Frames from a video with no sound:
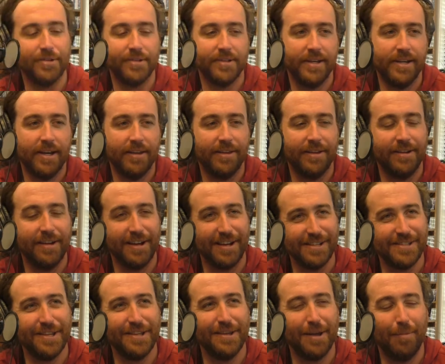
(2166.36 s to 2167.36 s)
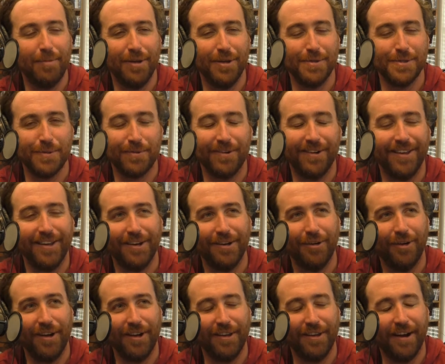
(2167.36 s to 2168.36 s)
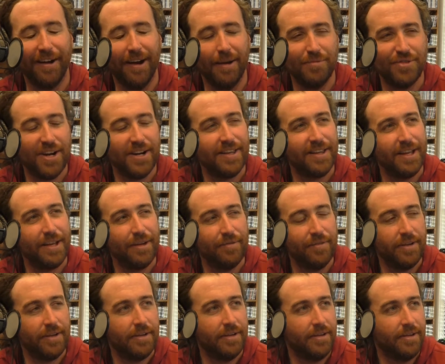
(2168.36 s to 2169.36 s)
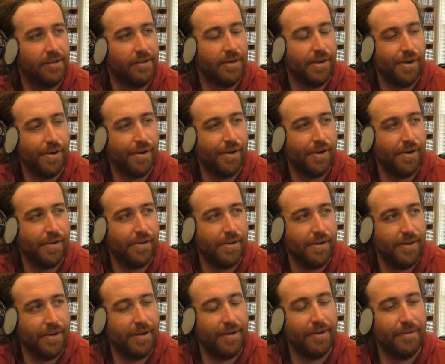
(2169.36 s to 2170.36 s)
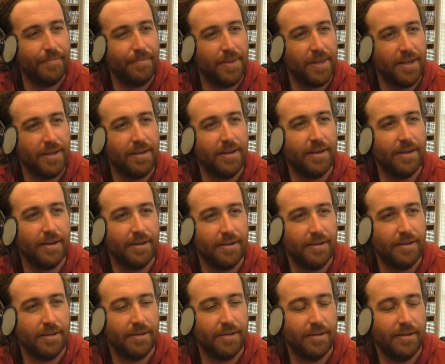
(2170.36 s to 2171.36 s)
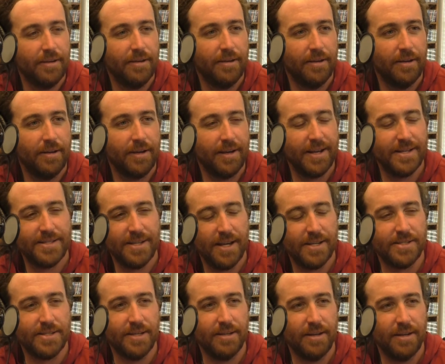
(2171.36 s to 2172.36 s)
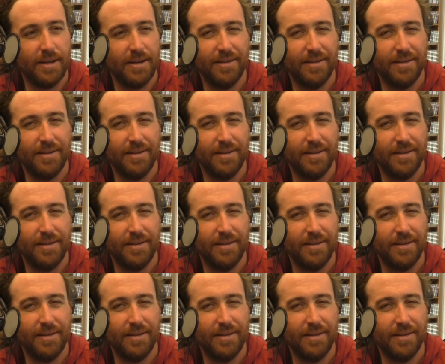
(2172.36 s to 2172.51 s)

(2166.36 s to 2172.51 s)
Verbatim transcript: yeah. The, the W's are really annoying you there. I'm it trying could, to think of it. Well, it's just because uh, it automatically yeah. pops up now. I guess I say, I,